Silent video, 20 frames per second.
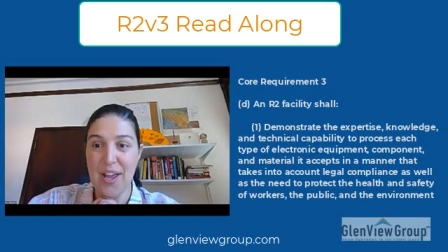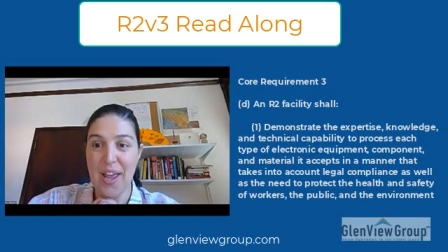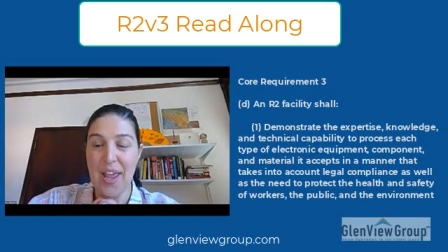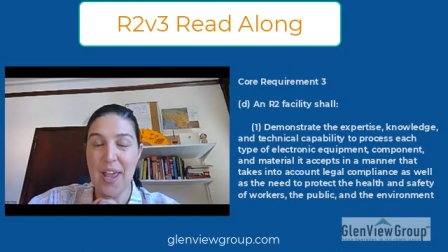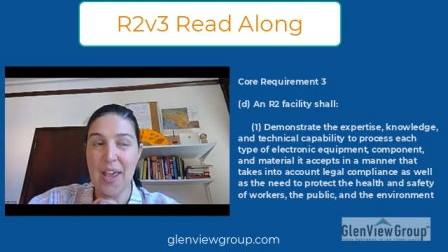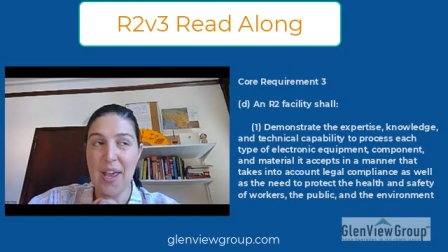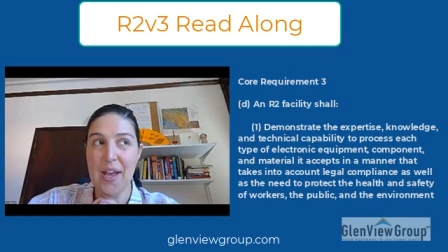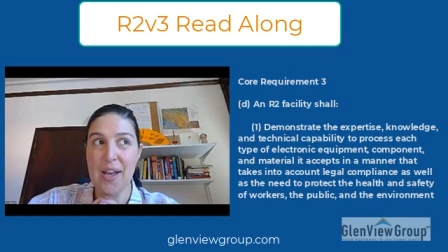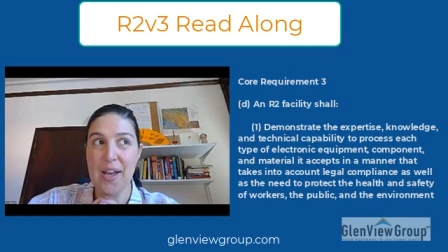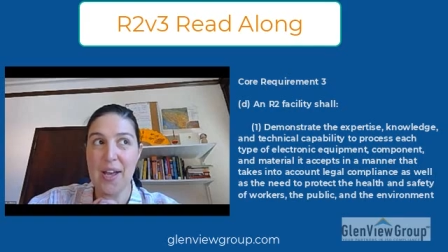
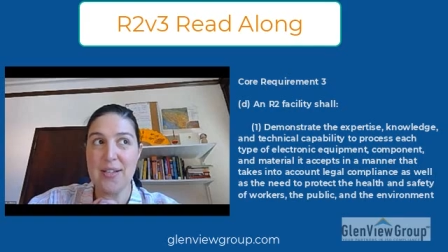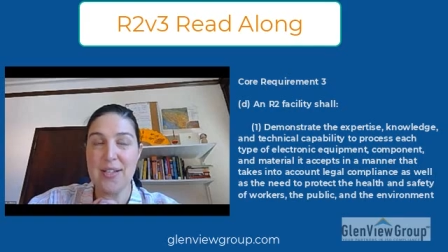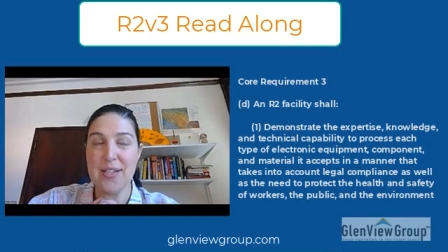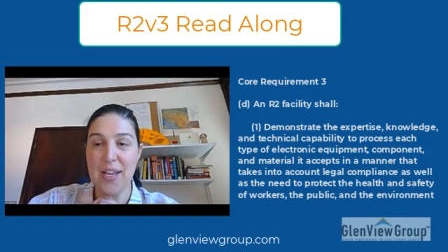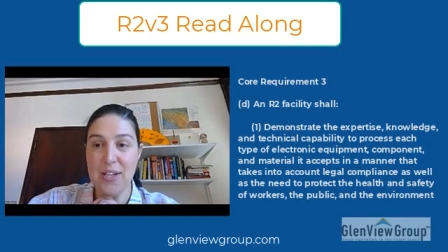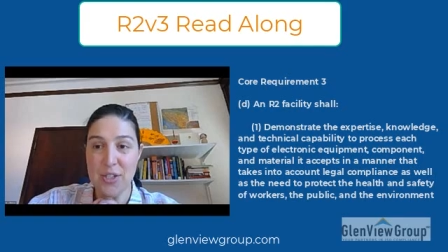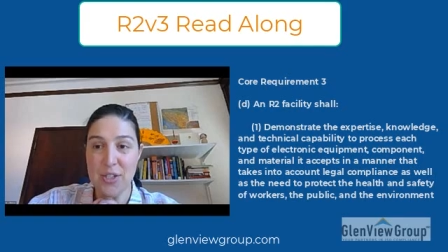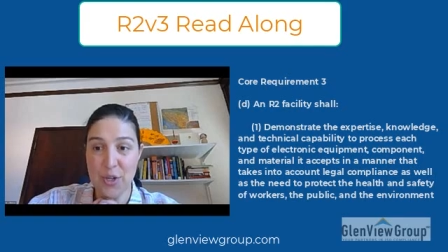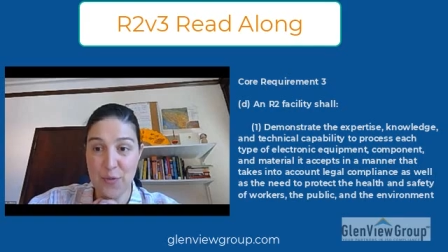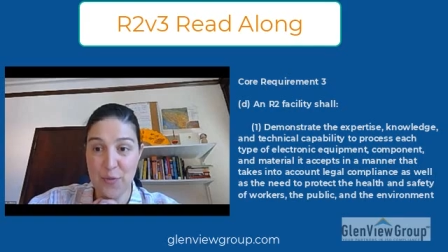and
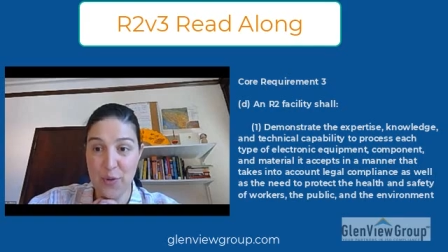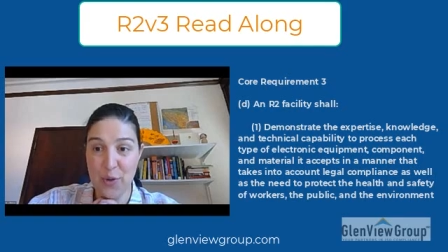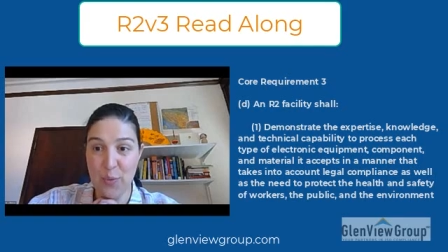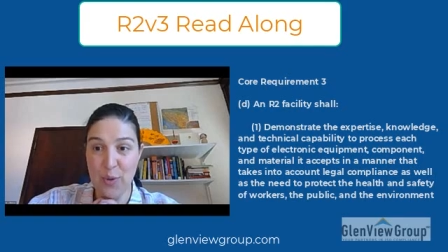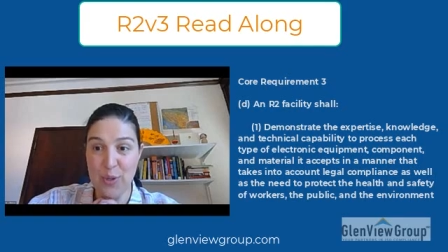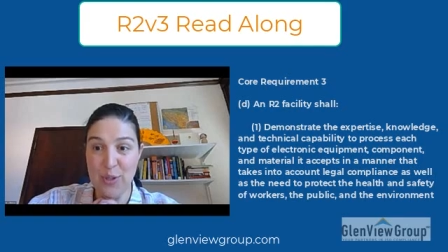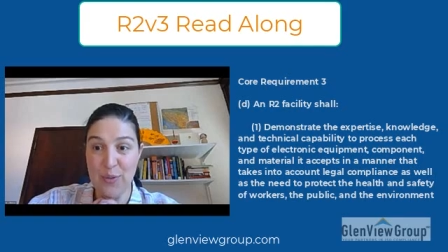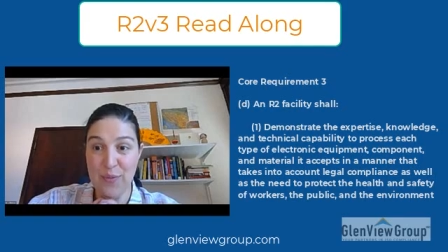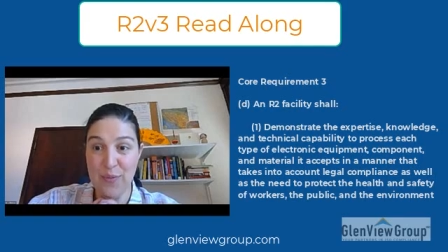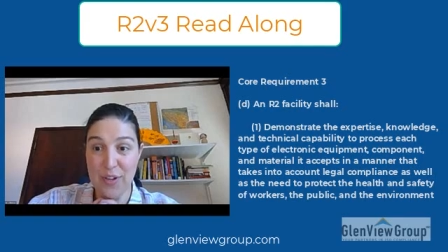
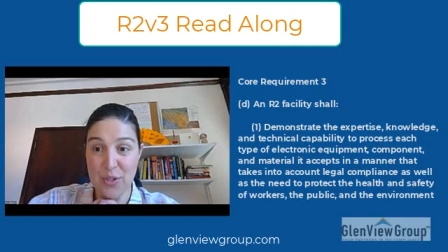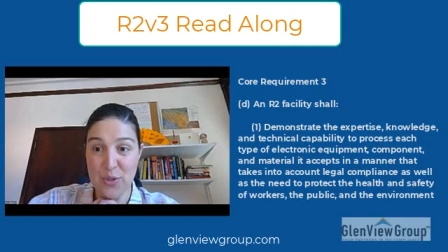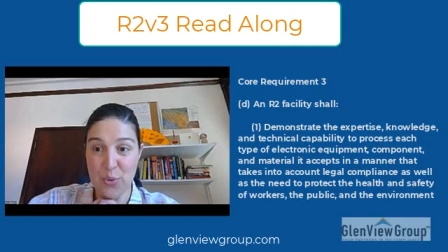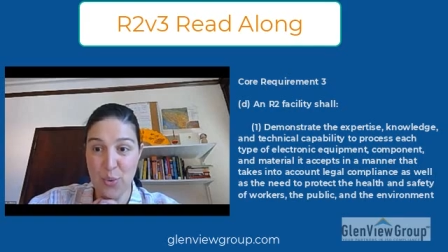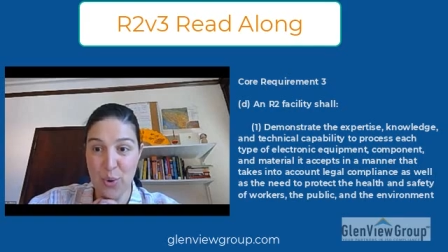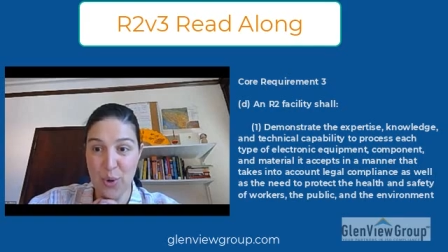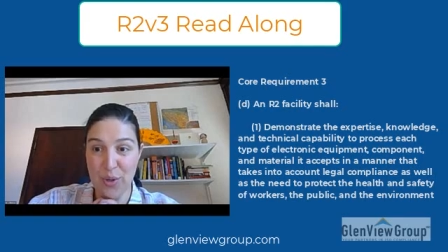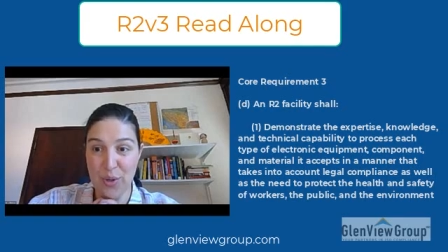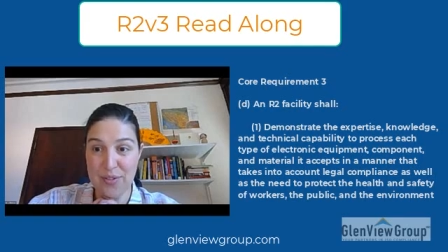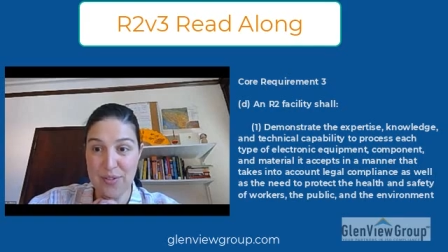interview
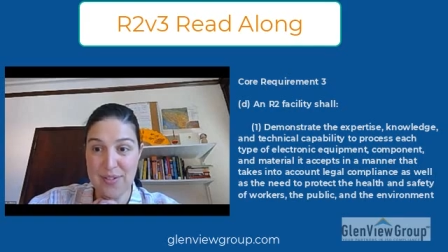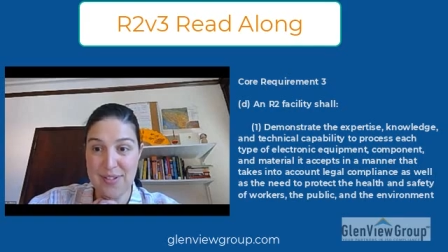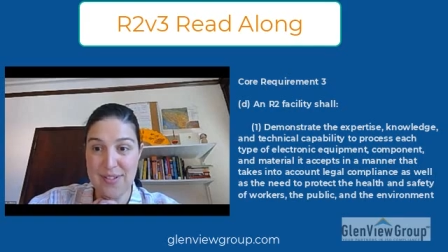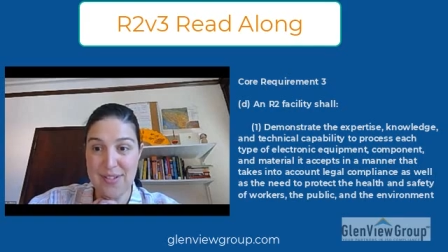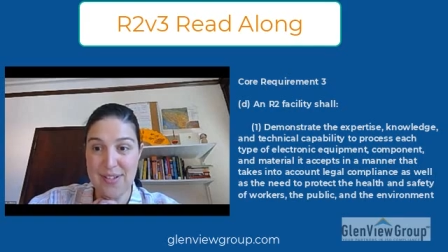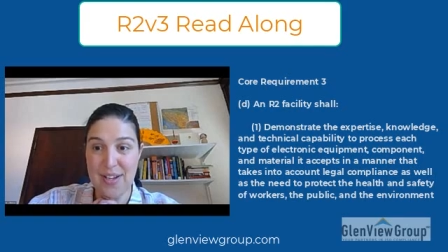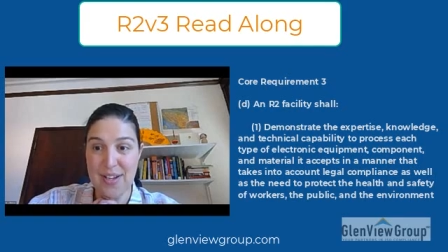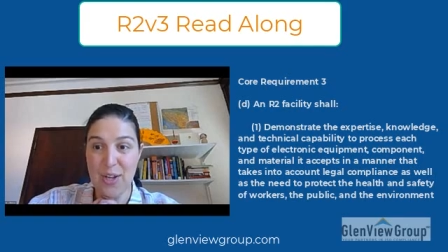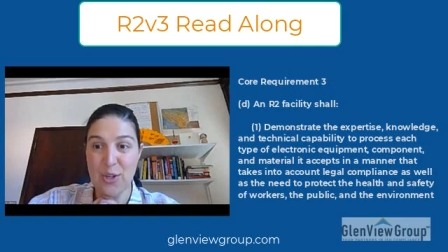individuals